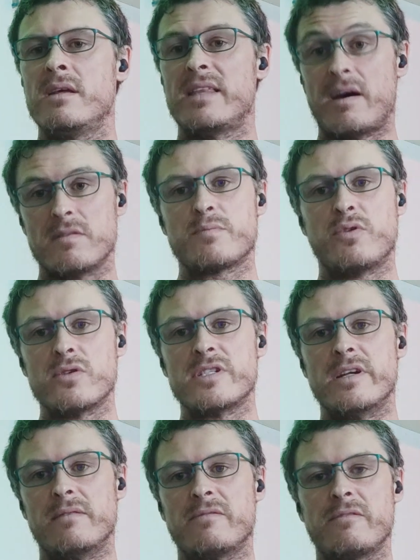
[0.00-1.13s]
that was pushing
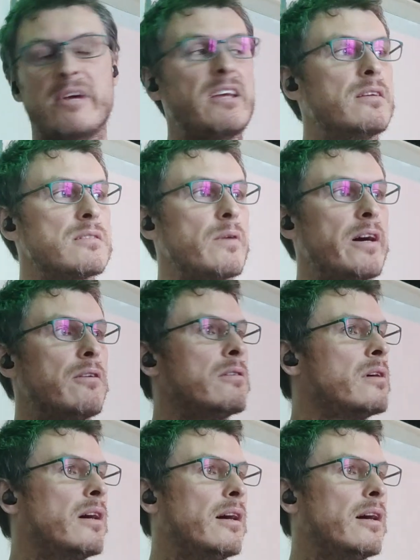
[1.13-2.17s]
it for me as well.